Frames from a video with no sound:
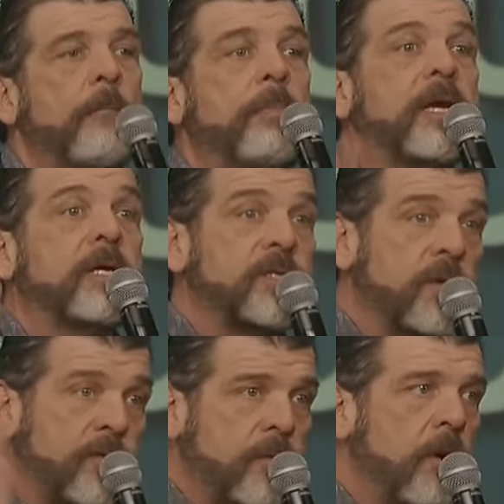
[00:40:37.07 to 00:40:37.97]
Because the
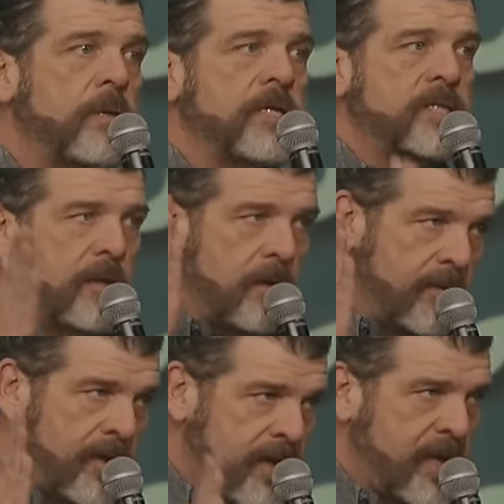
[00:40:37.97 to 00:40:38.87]
throne is here
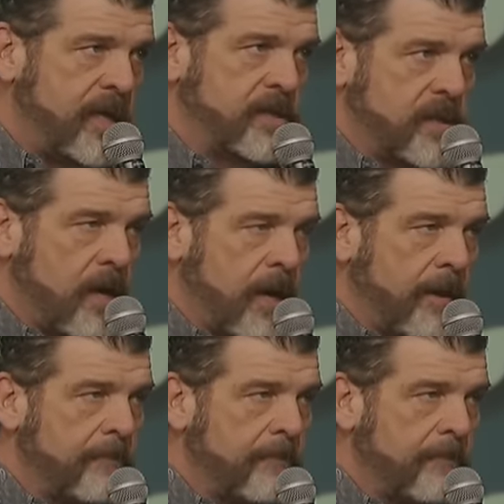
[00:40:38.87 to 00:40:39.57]
and the king is on it.